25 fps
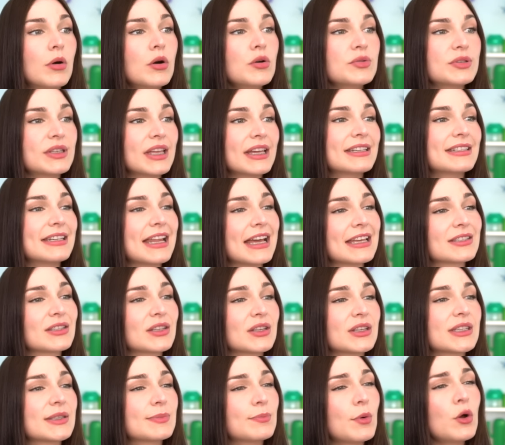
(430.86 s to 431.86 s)
Mo said
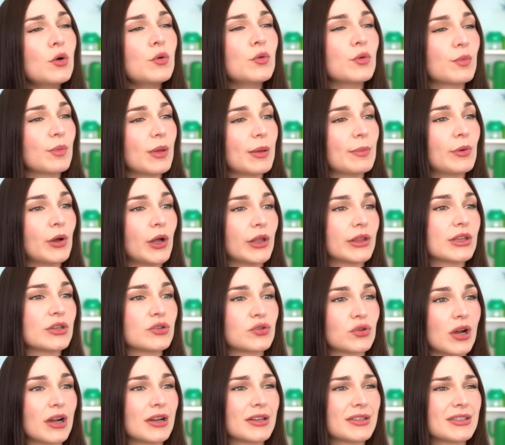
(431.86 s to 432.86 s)
Nestle spoke with people on the
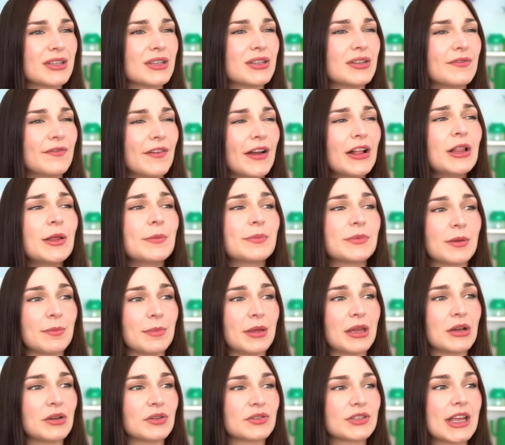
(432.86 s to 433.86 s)
drugs to develop the
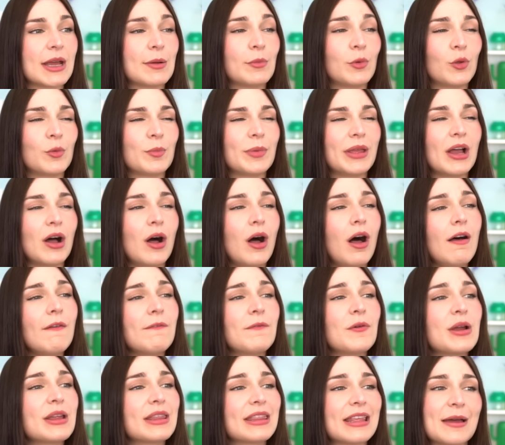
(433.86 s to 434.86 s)
meals and will be
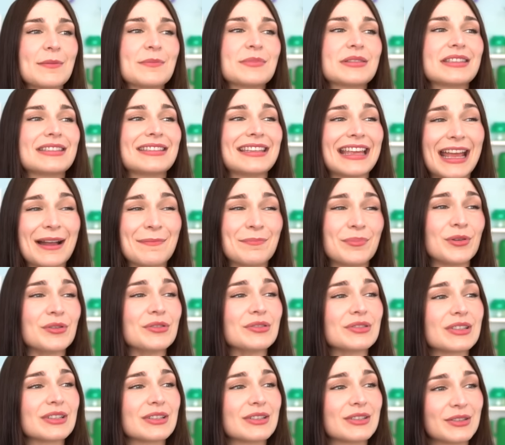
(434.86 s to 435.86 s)
offering them
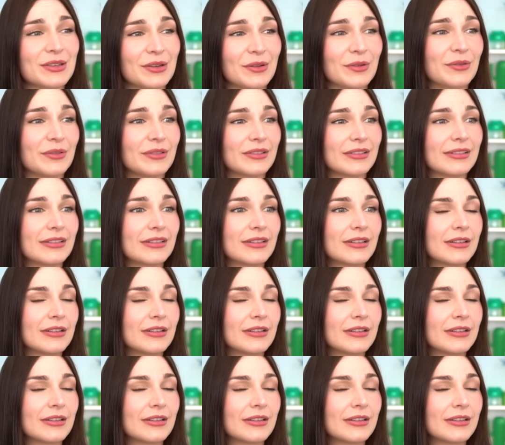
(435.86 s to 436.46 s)
samples soon.